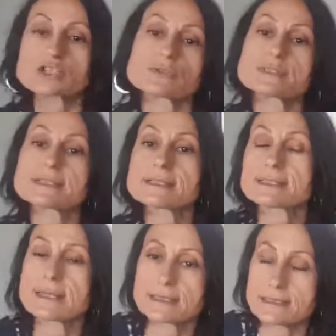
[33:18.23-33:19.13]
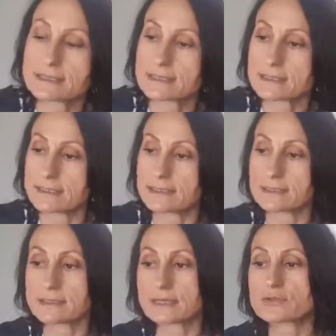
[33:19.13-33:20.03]
So recent studies
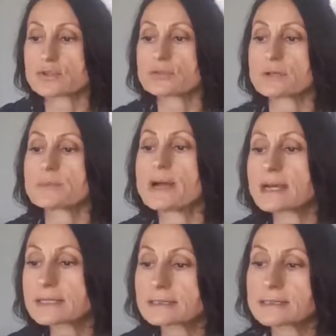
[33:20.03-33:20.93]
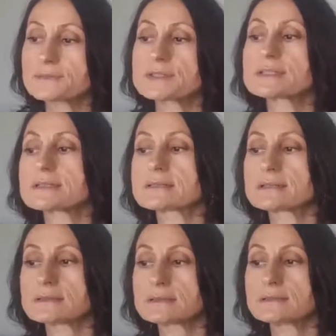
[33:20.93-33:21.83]
have shown that marked difference
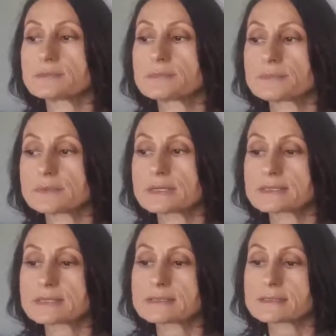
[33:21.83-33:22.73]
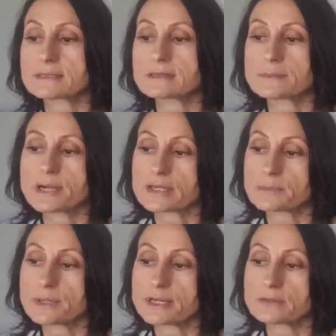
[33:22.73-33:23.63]
exists in the
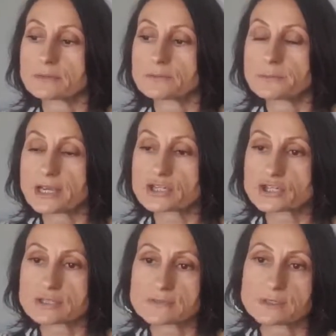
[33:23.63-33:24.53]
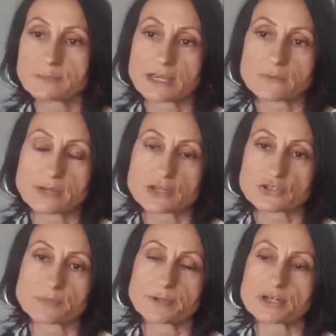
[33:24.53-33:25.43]
microbiome of patients with major
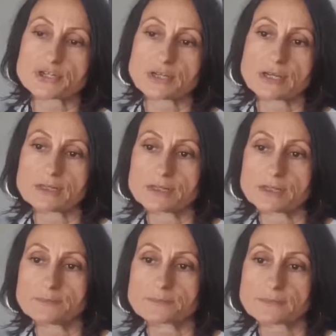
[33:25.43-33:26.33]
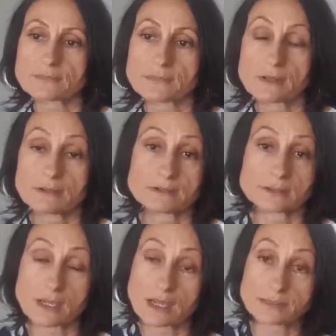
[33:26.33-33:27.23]
depression and
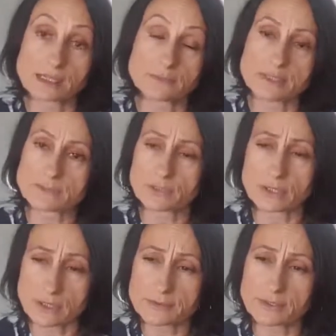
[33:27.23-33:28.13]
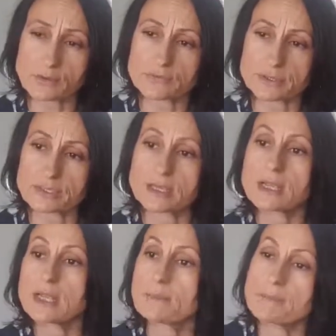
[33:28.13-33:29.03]
the other ones what I think already
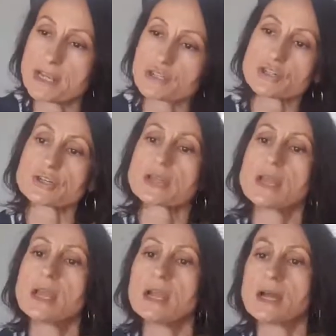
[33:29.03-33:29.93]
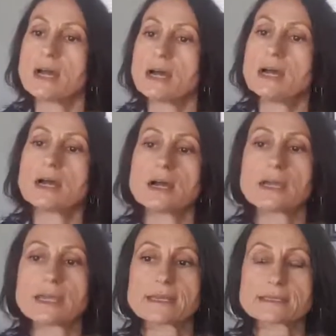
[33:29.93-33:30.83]
mentioned.
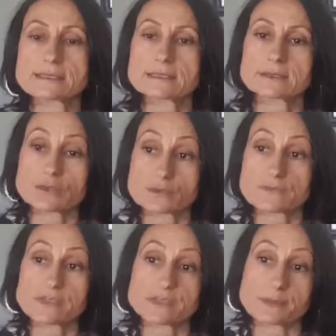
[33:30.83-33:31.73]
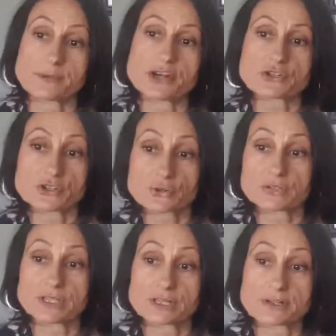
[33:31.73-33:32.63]
And those with the depression
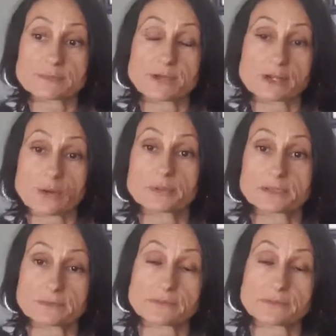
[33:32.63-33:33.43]
showed the decreased microbial